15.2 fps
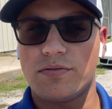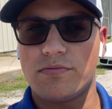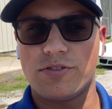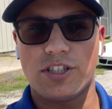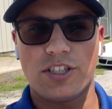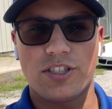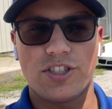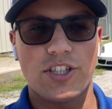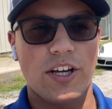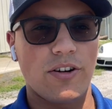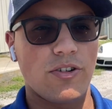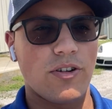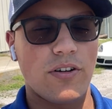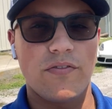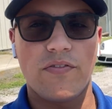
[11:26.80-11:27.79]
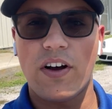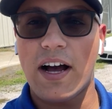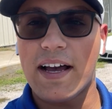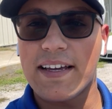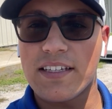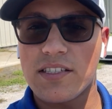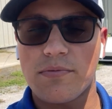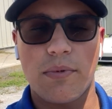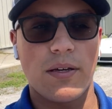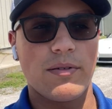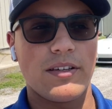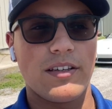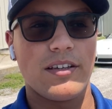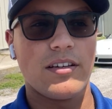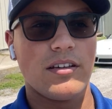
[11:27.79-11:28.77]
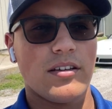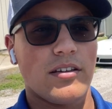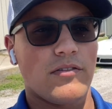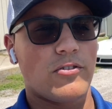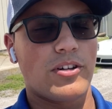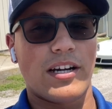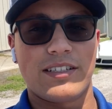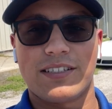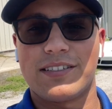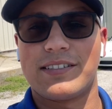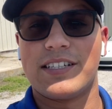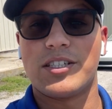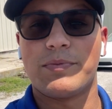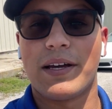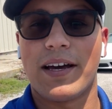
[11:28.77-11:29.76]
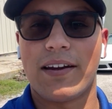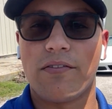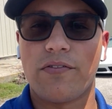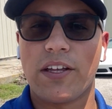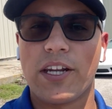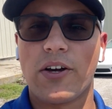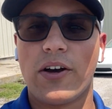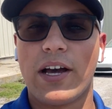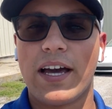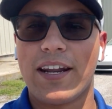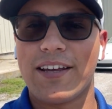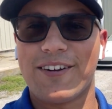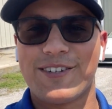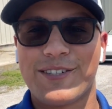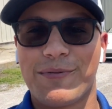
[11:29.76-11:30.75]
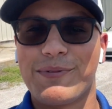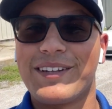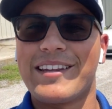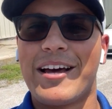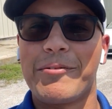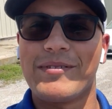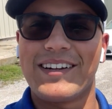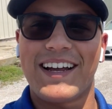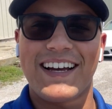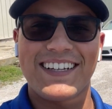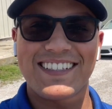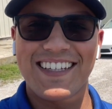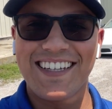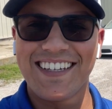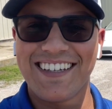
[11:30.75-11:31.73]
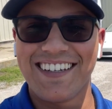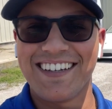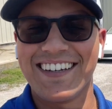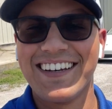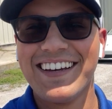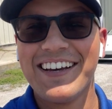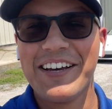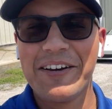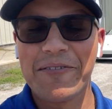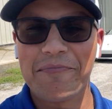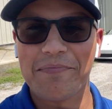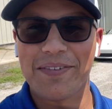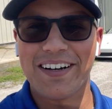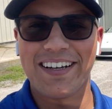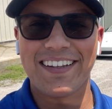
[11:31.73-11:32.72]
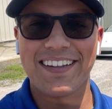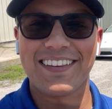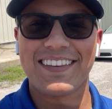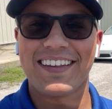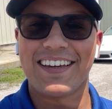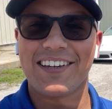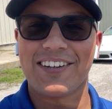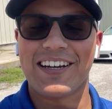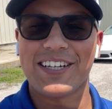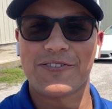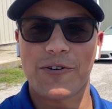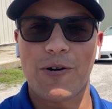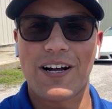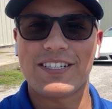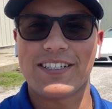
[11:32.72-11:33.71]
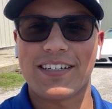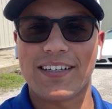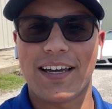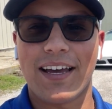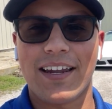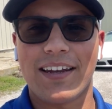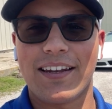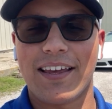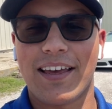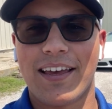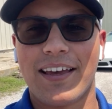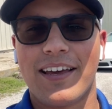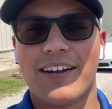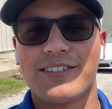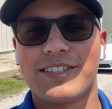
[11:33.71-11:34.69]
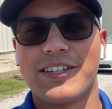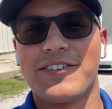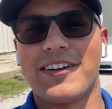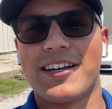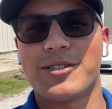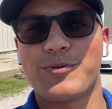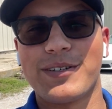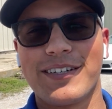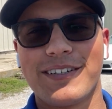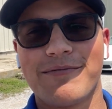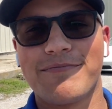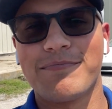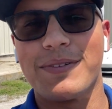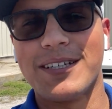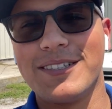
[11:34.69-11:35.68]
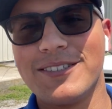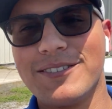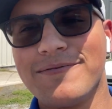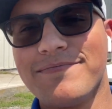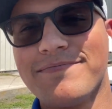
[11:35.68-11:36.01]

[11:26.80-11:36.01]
just general advice, maybe if you guys could teach me how to video edit or something, that'd be nice. But thank you guys for watching again, and I'll see you next week. Peace.